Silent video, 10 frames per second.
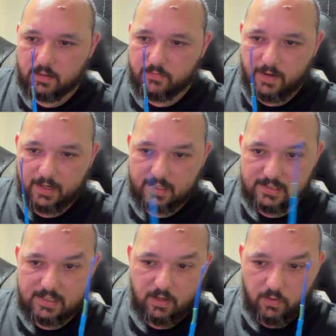If I get
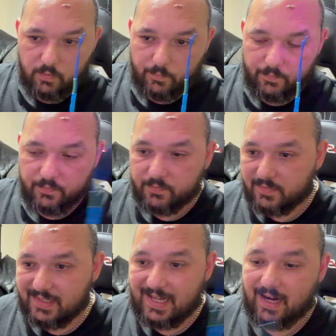0,
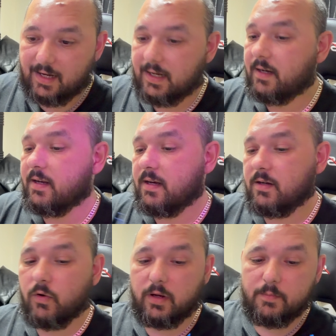then I didn't
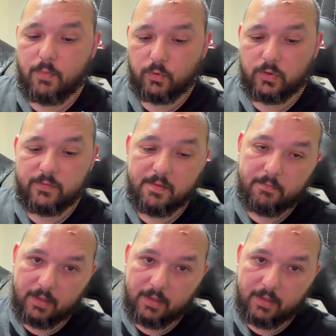connect both of them,